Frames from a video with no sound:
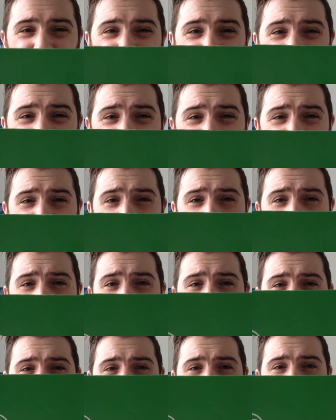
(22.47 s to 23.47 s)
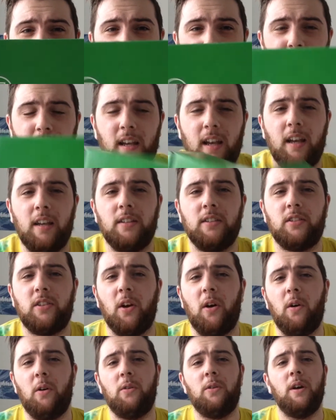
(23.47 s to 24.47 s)
Zamplebox.
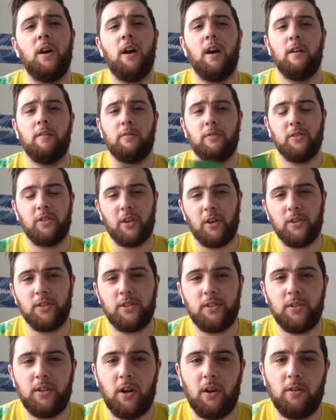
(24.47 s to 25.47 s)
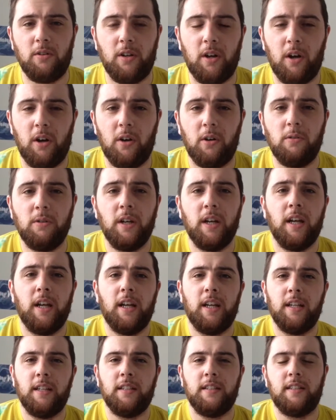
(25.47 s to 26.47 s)
So for those who don't know,
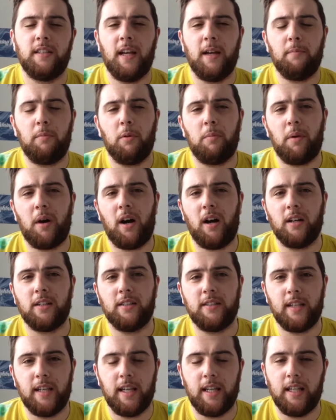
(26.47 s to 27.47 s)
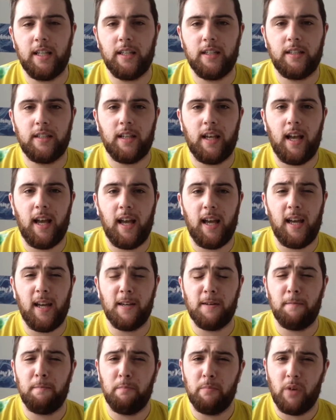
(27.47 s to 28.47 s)
Zamplebox is
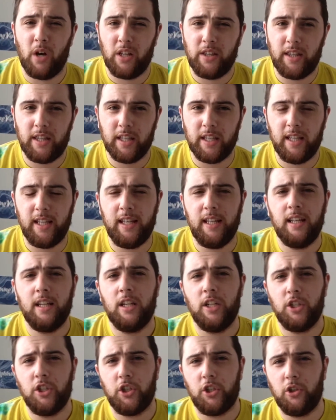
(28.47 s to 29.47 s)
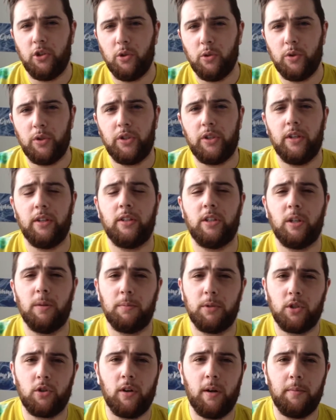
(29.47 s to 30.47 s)
a monthly juice
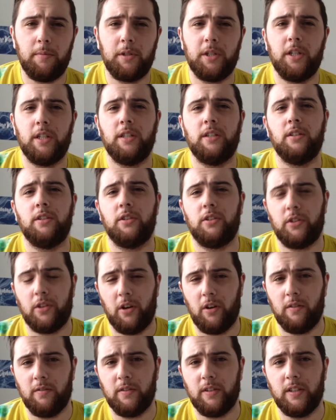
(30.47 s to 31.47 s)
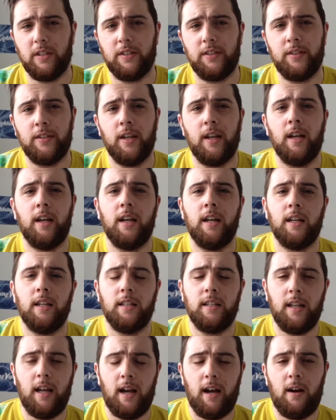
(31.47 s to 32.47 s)
subscription service.
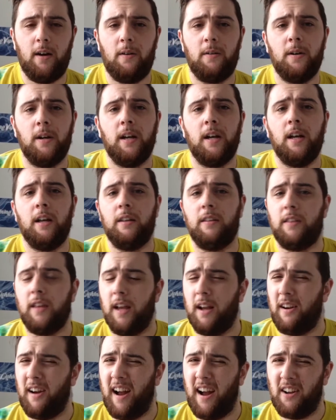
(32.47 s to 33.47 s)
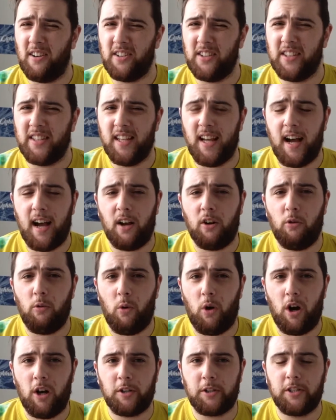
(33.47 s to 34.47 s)
Now, they're out of Seattle,
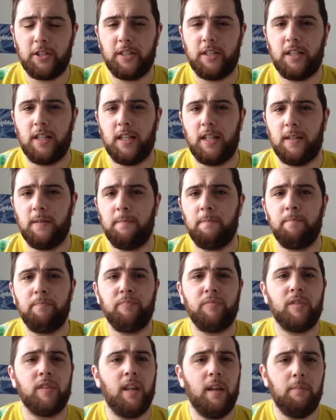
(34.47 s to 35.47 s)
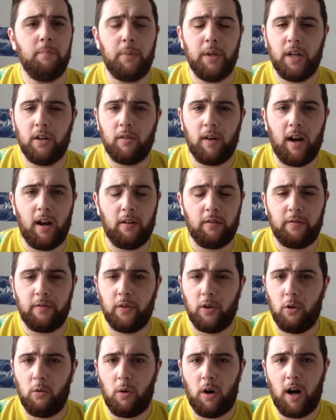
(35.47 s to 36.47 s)
Washington. They've been around
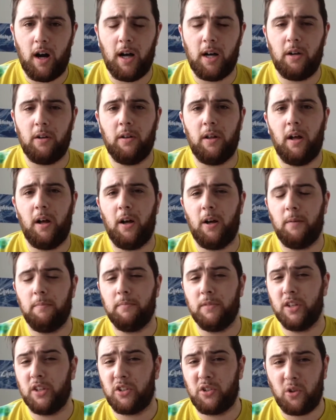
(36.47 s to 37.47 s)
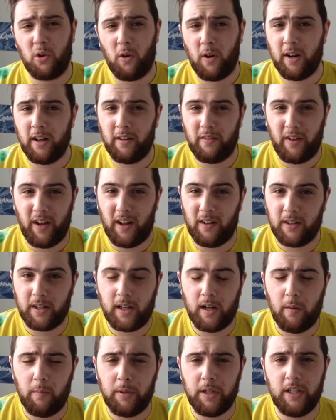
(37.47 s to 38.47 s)
for a while. The story of how the
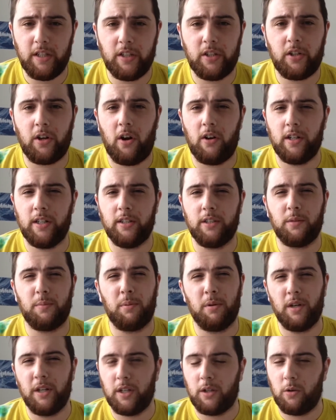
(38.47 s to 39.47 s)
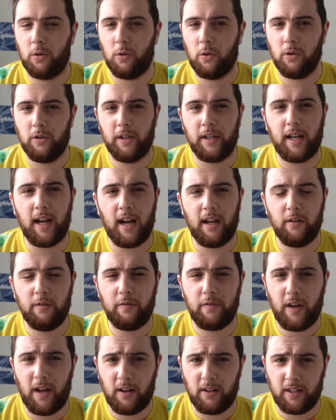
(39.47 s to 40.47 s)
company started is pretty cool. The guy who
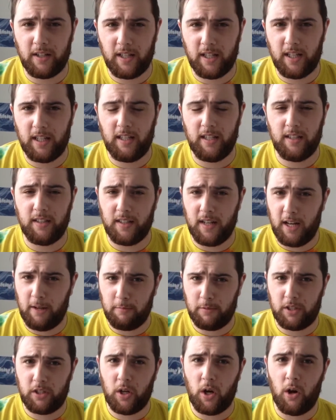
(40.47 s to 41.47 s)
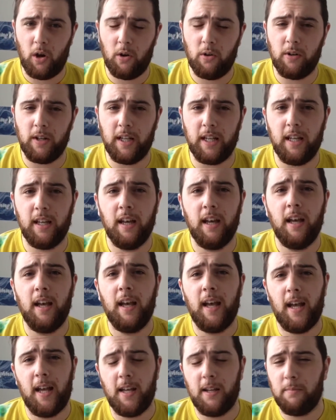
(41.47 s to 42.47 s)
founded it, his name's Tony,
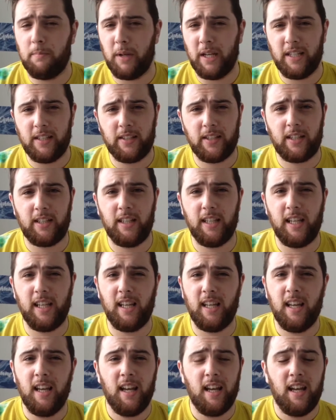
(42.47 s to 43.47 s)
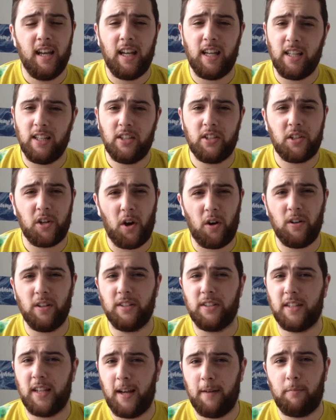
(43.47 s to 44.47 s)
and basically he started
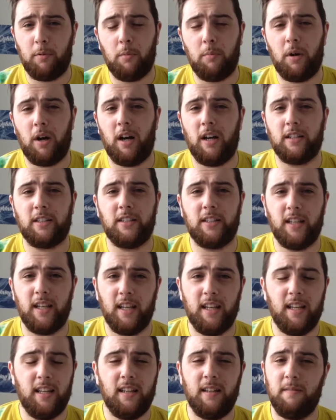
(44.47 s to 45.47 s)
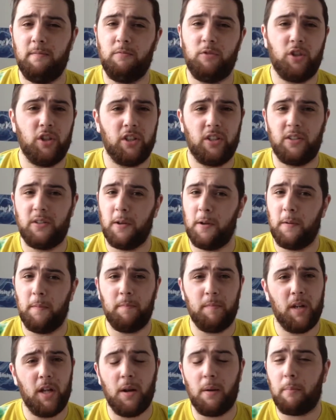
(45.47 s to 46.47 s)
Zamplebox in just an
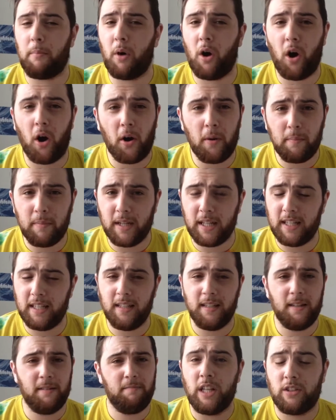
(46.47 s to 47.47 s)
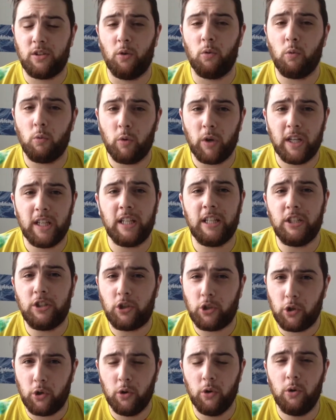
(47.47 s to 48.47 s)
apartment. It's a really
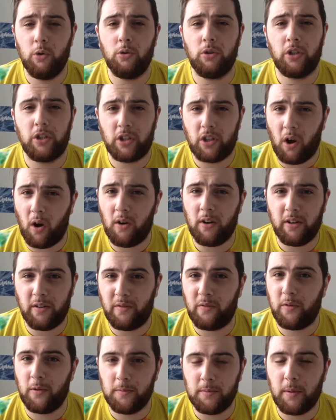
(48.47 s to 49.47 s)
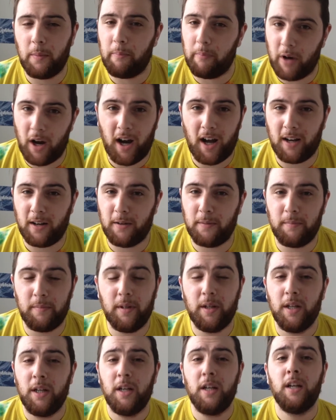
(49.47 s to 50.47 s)
true started from the
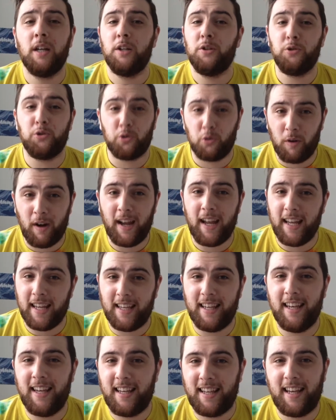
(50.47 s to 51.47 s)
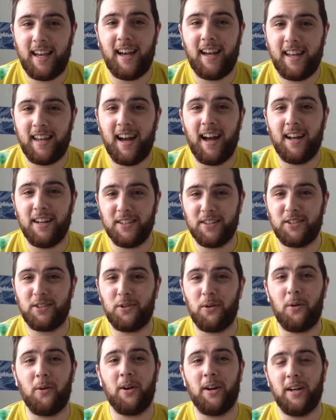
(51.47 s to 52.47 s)
bottom Drake kind of
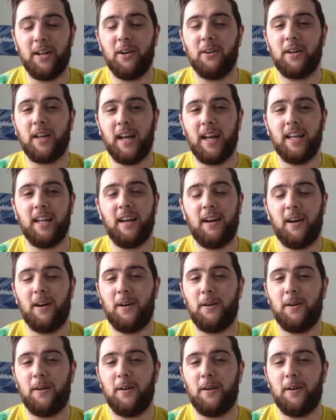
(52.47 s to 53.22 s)
story, okay?